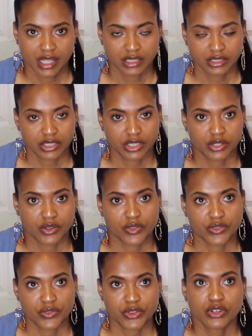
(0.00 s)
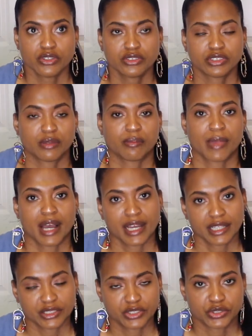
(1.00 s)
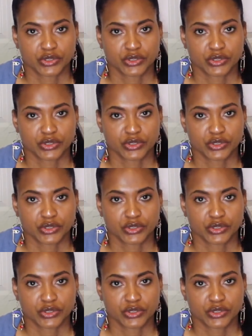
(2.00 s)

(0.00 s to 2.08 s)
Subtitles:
So those are my